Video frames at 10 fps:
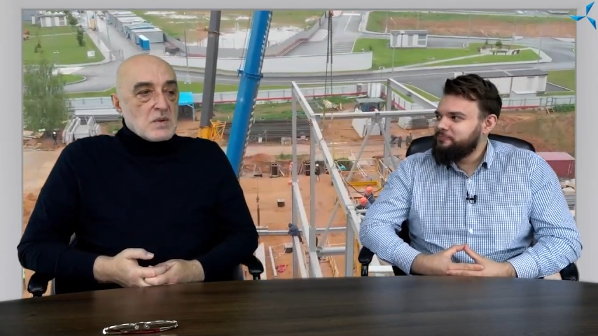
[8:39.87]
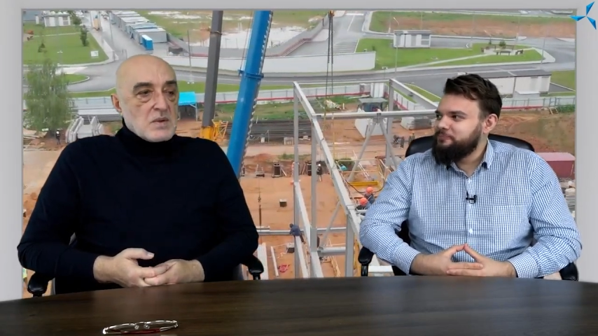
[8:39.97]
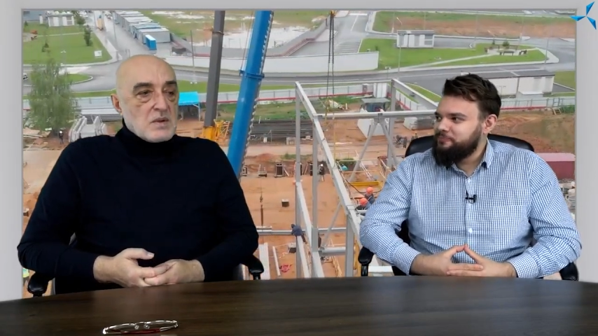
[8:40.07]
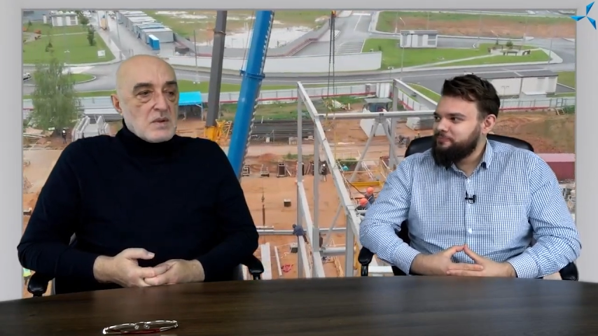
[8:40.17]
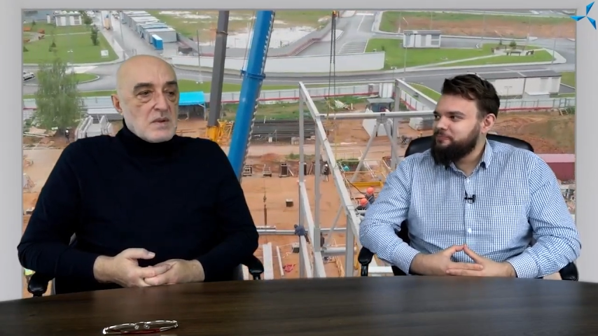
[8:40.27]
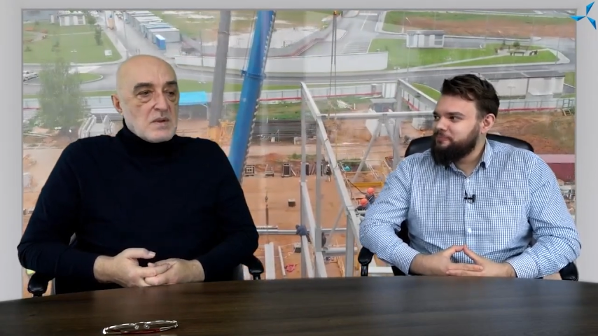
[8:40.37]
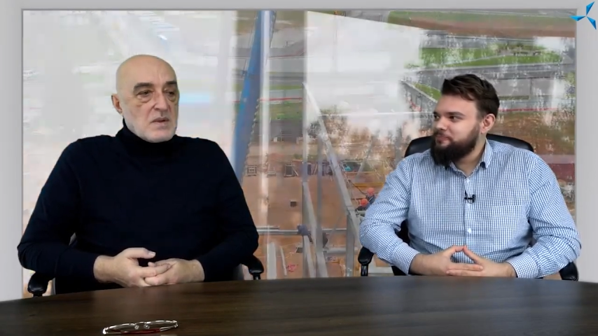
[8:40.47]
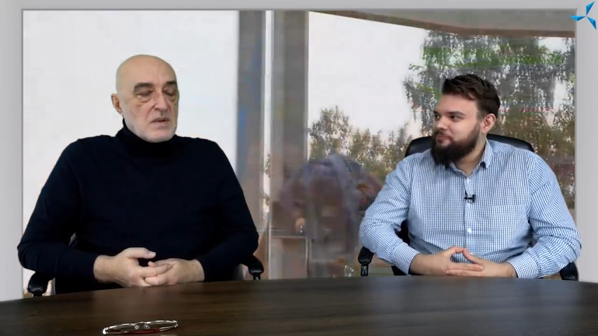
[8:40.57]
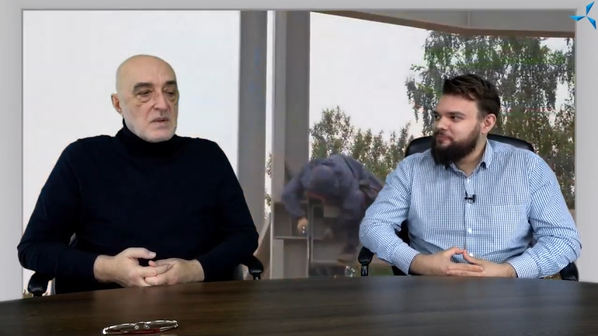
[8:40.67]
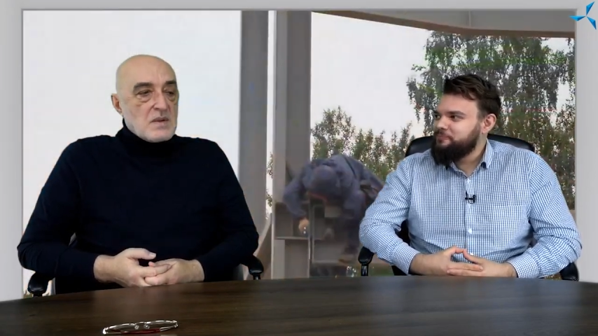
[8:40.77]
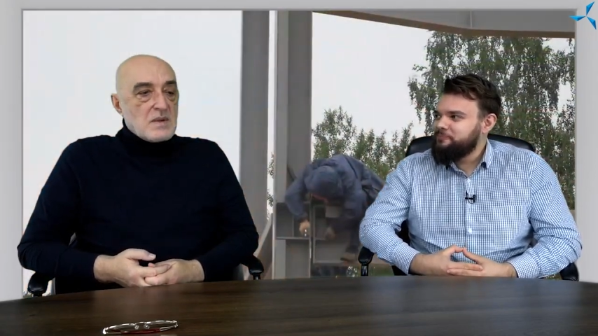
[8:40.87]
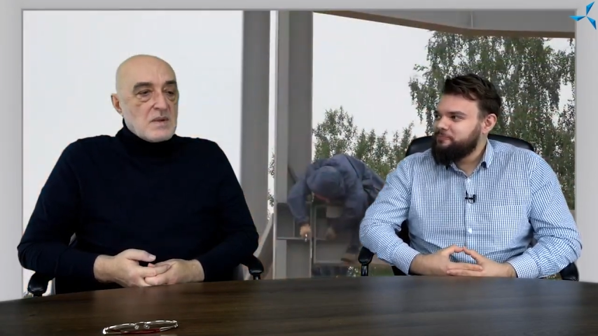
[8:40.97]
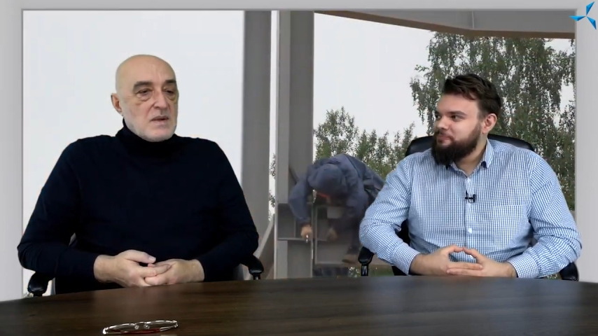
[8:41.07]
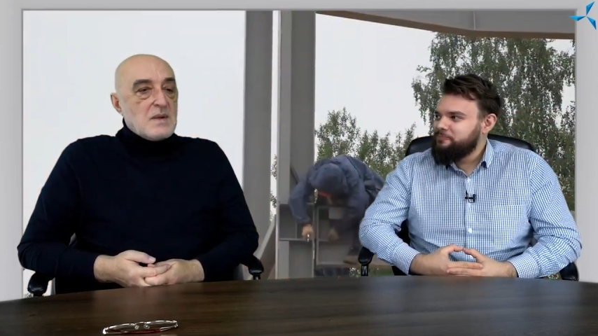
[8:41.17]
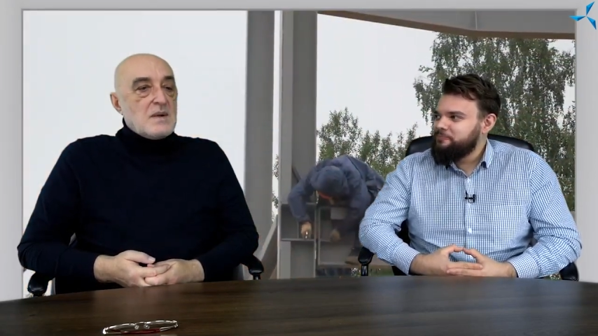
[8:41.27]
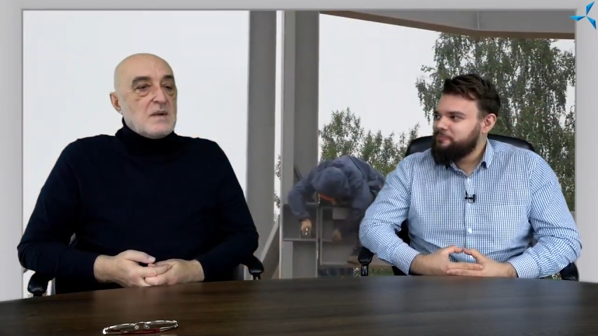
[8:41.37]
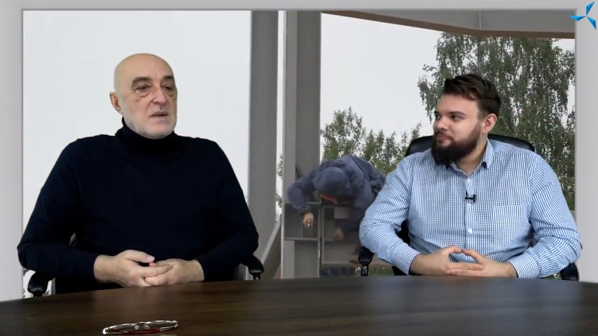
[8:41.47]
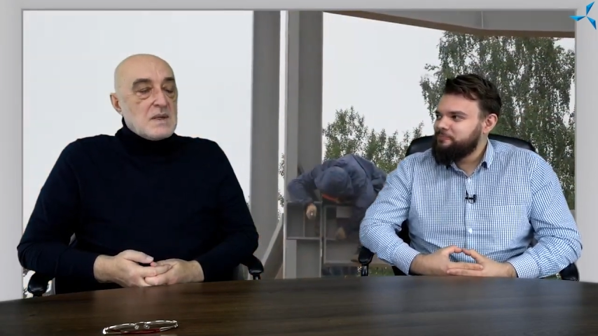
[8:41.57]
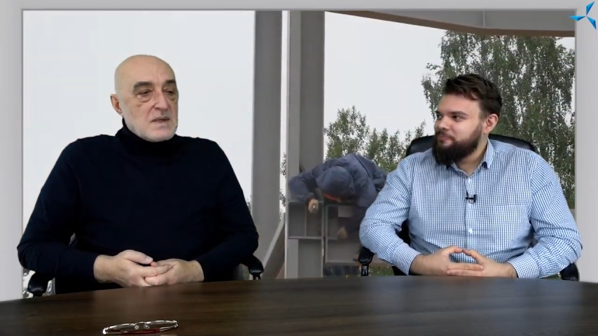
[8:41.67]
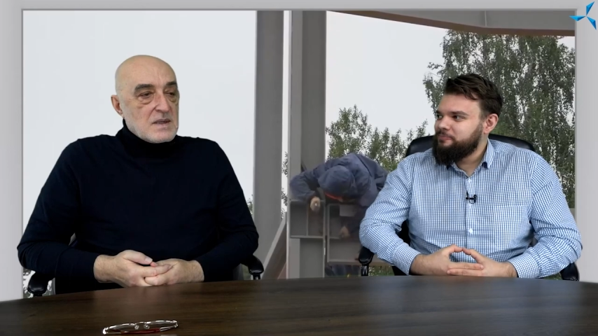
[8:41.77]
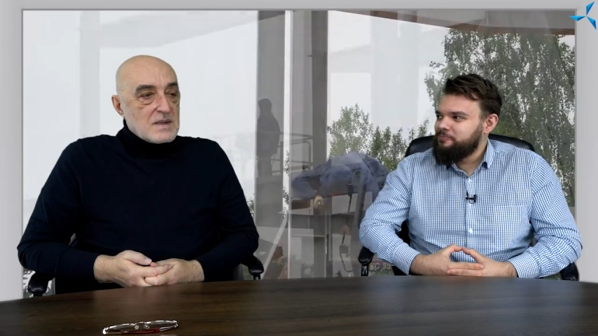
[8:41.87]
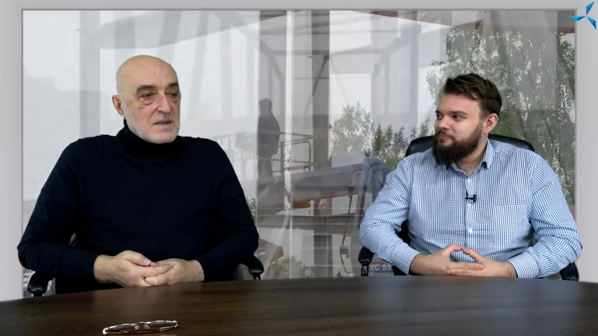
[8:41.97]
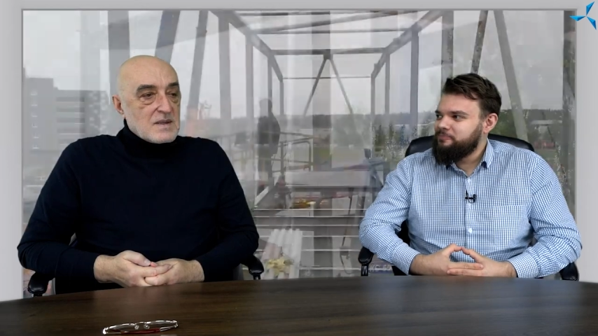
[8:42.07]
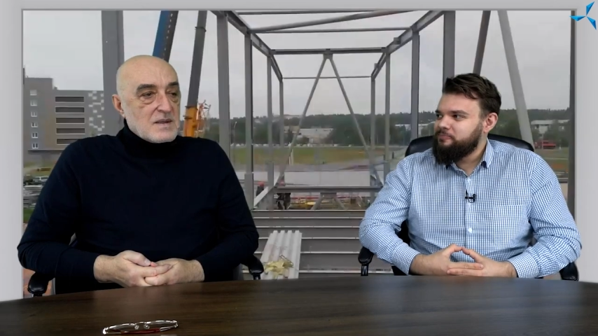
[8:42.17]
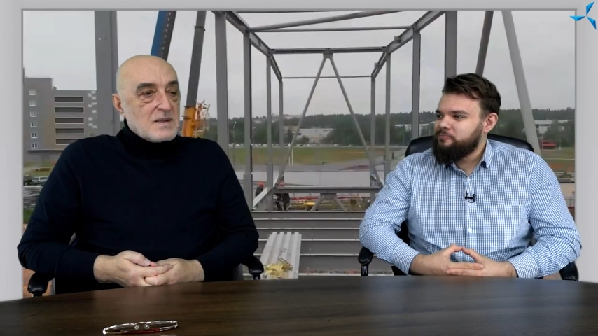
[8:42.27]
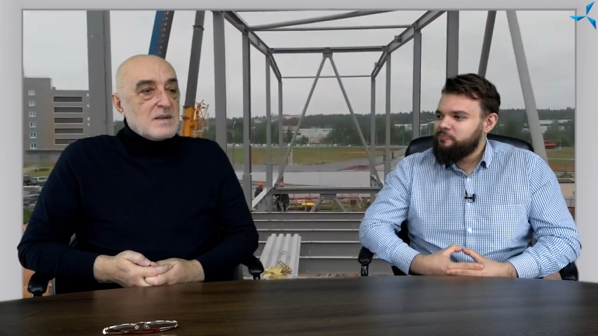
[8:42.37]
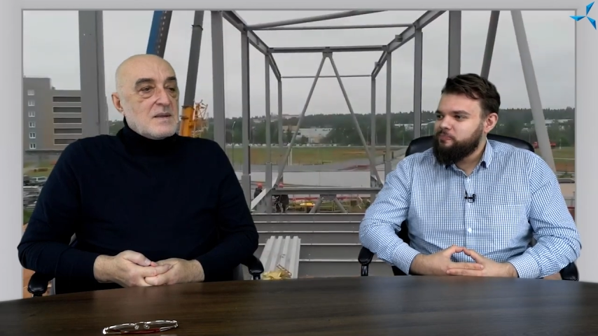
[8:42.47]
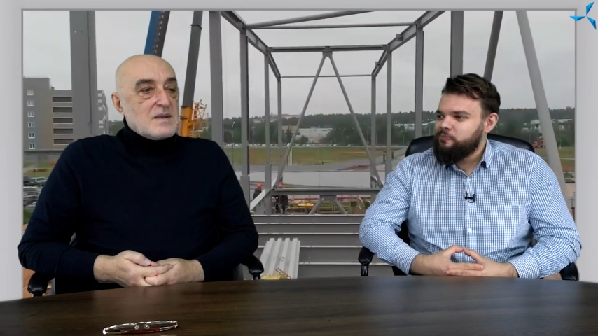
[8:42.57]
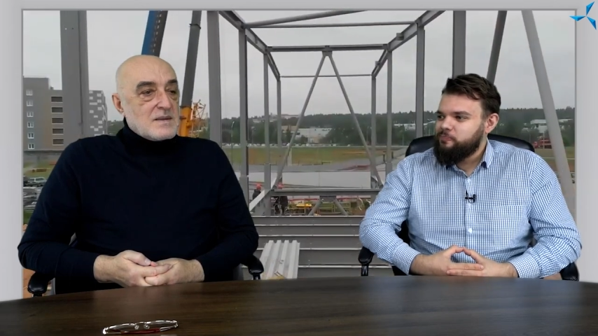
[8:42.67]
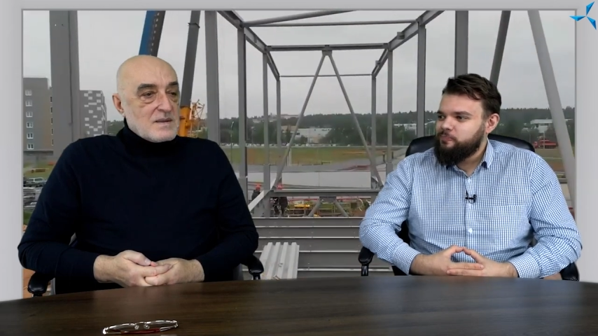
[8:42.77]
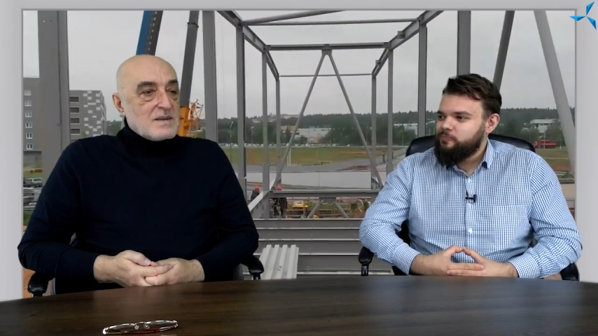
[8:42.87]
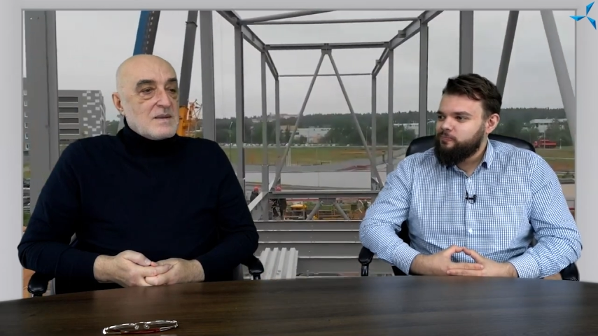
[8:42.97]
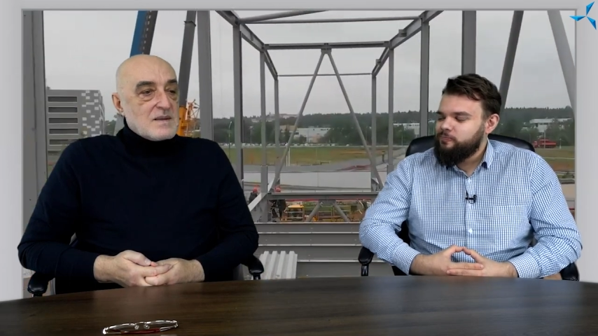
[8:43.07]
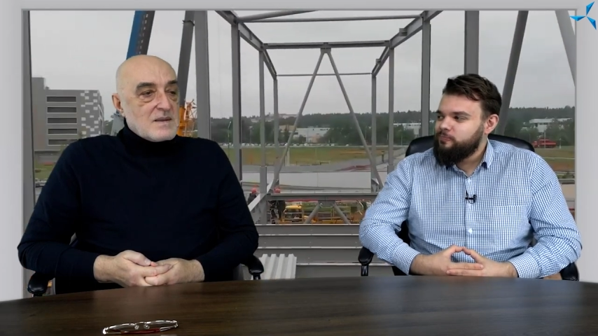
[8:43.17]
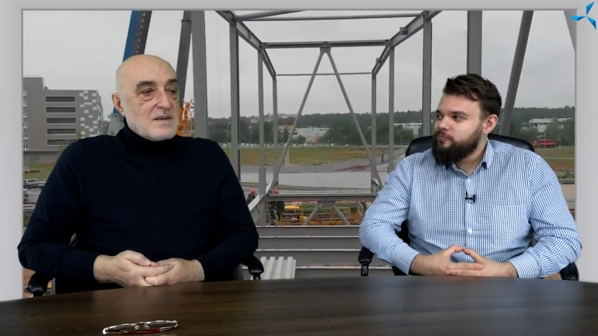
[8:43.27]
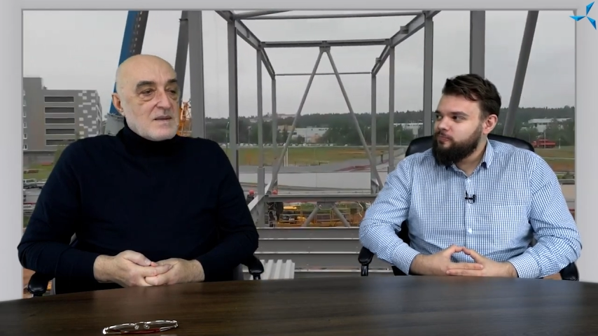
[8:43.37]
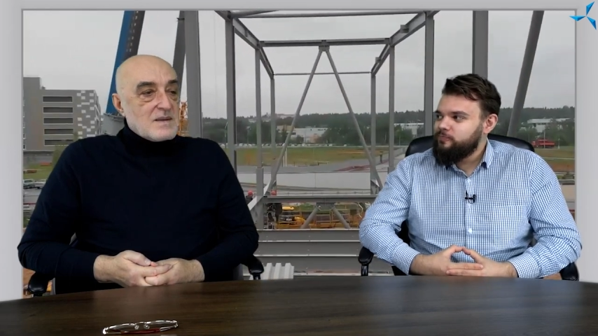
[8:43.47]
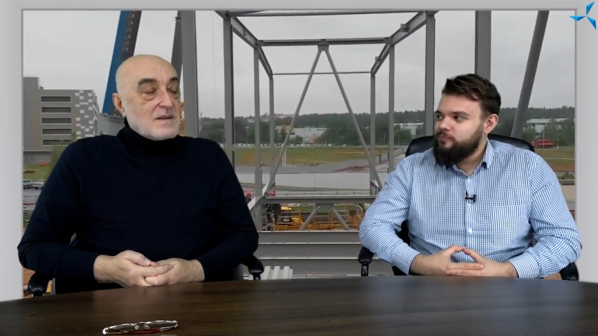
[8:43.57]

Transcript: Nothing is said.